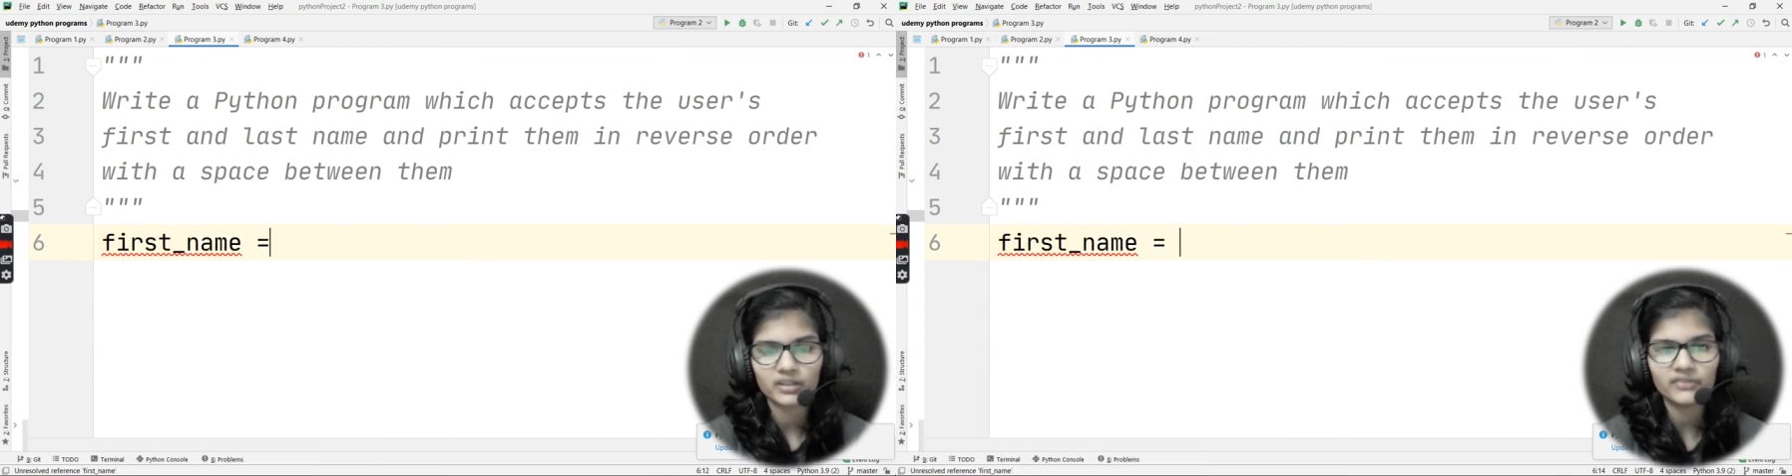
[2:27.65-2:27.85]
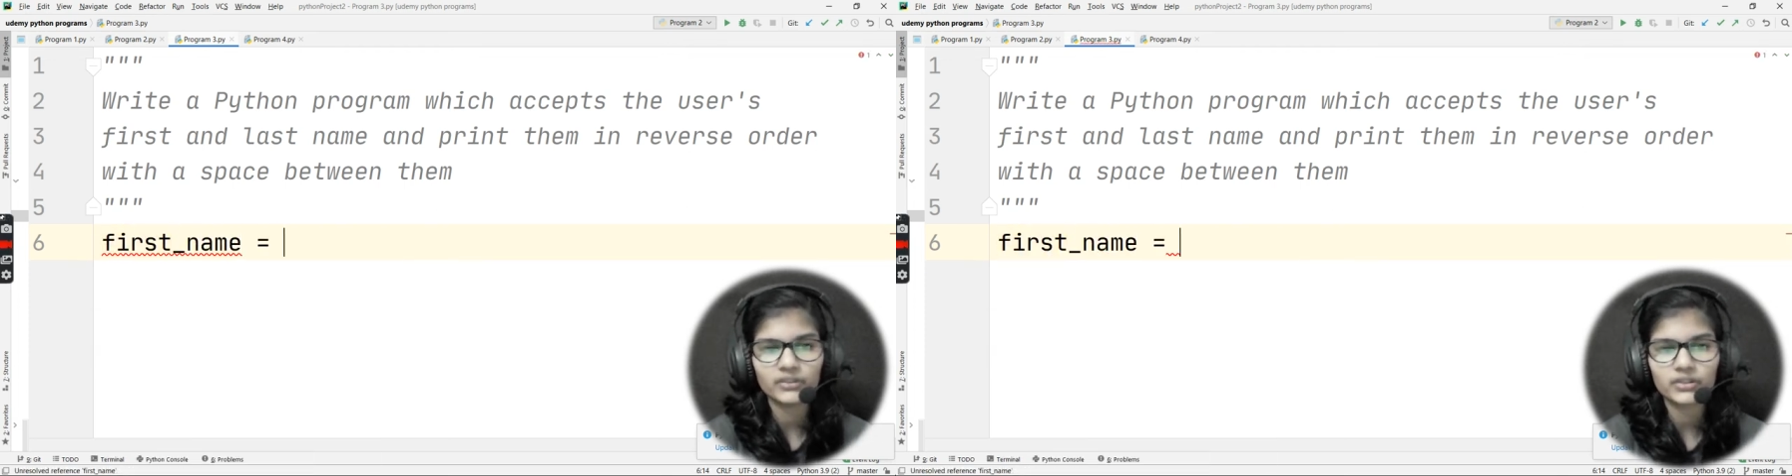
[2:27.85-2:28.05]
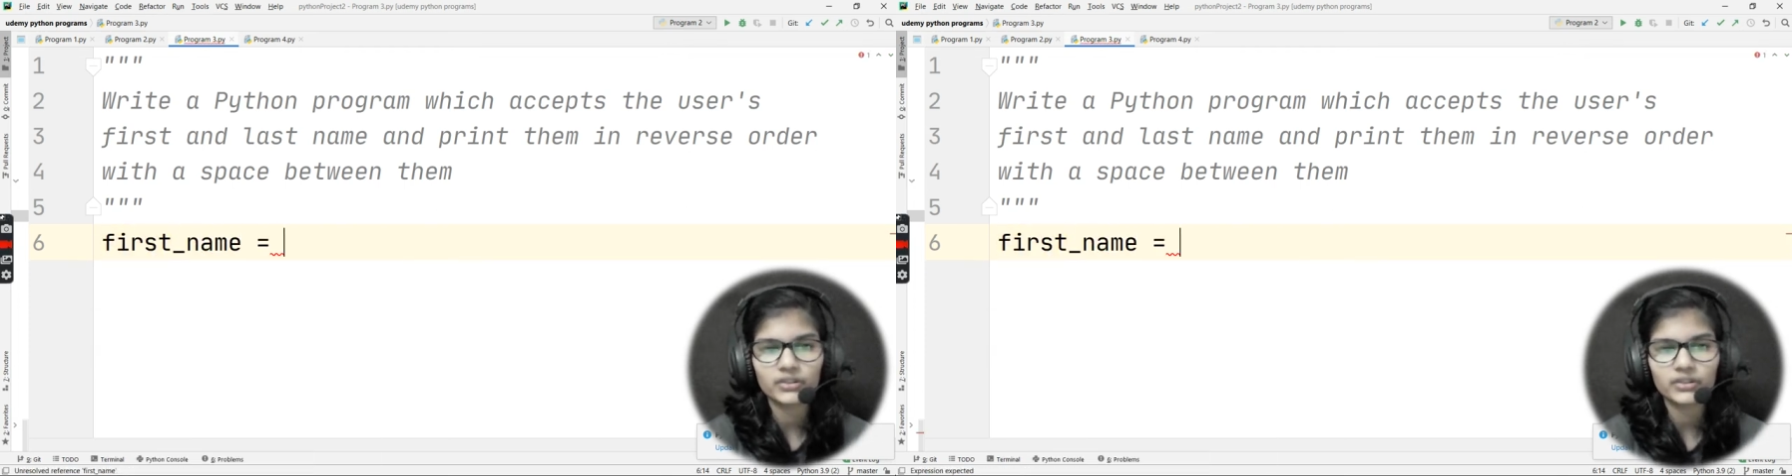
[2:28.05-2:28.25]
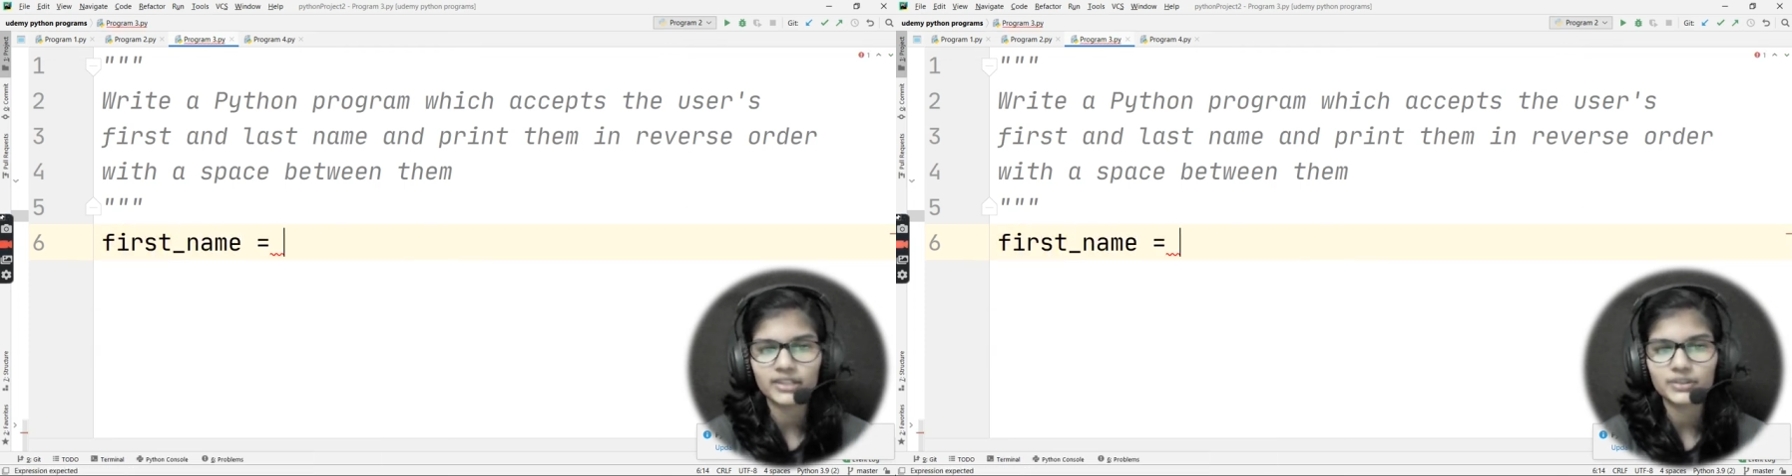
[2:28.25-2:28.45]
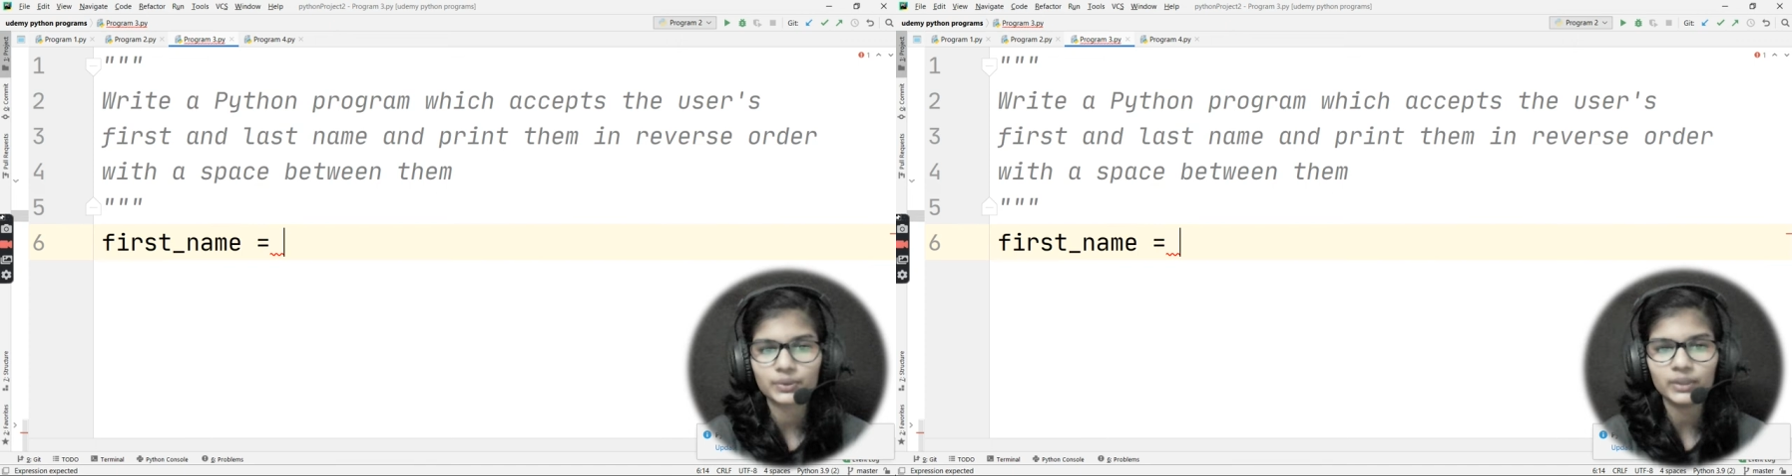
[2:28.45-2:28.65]
Okay, first
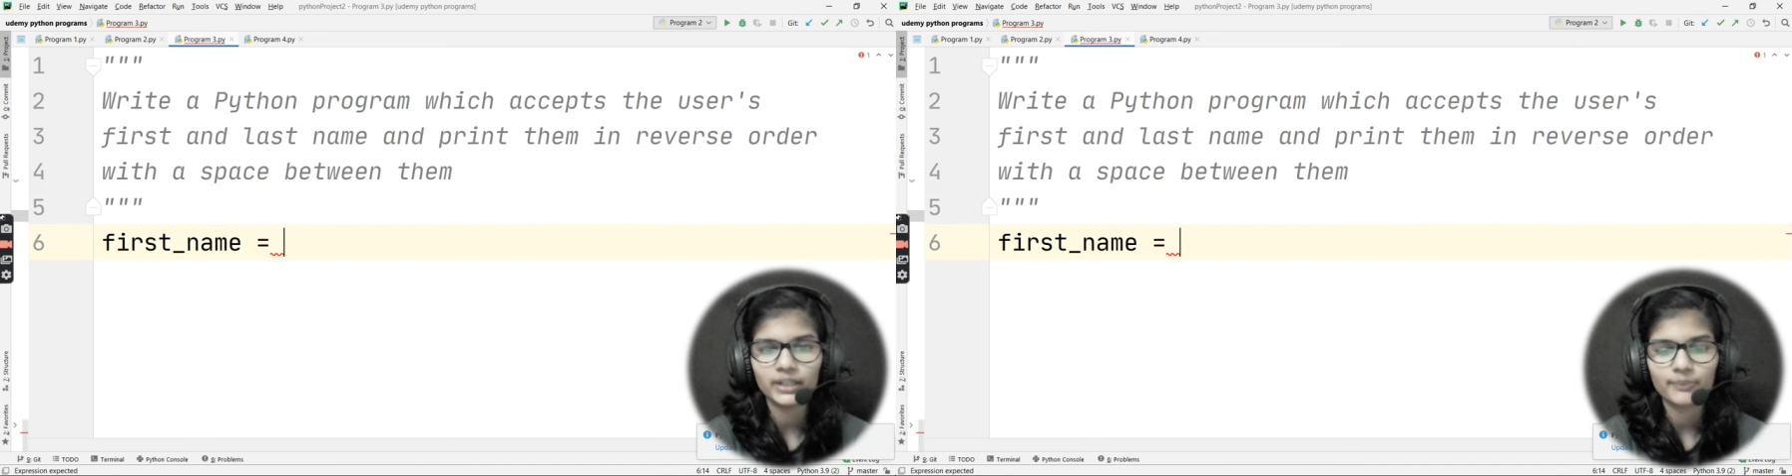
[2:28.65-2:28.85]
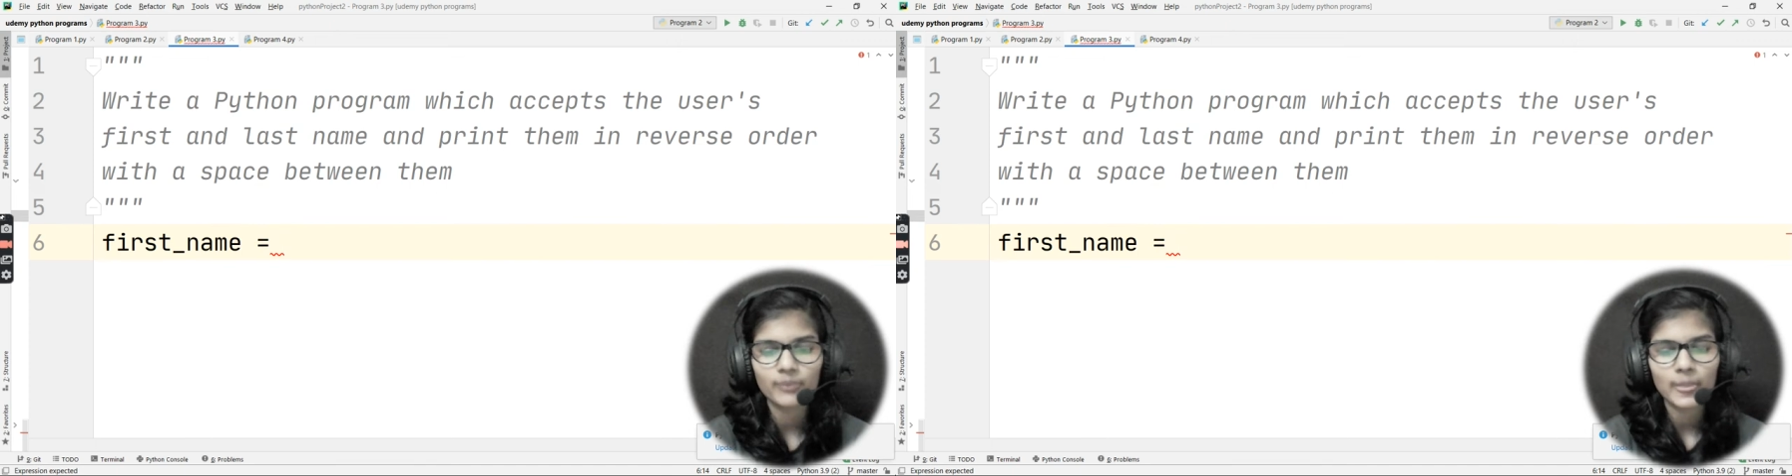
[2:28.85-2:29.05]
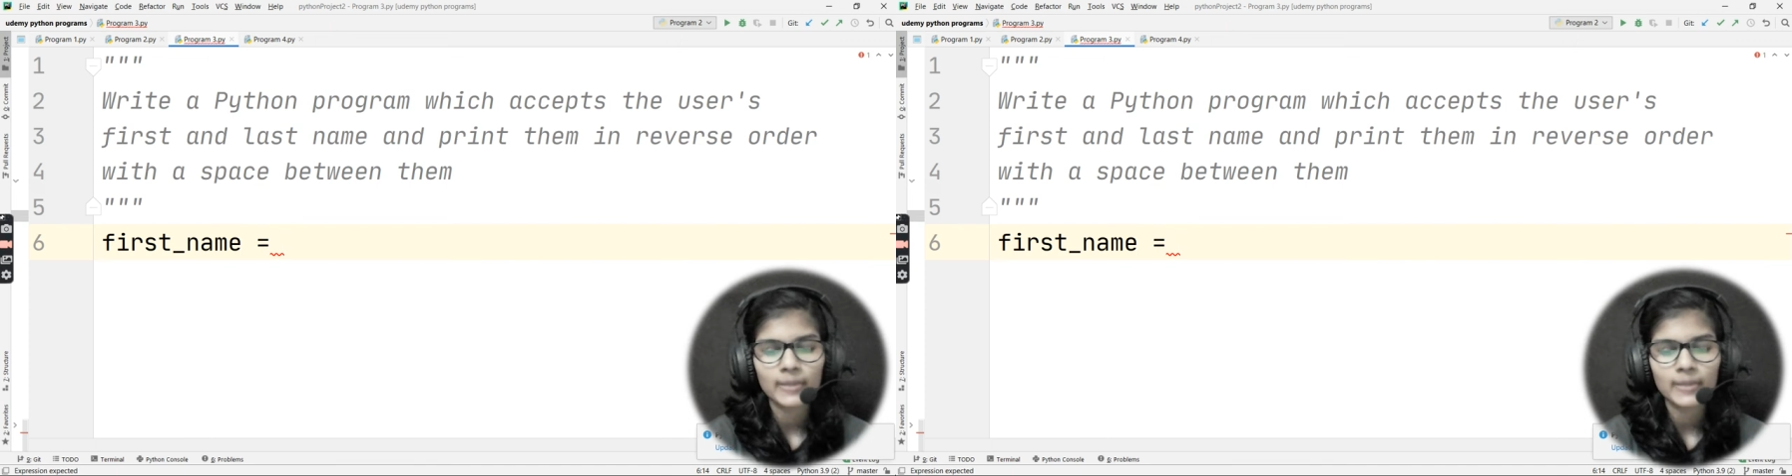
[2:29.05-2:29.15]
underscore name.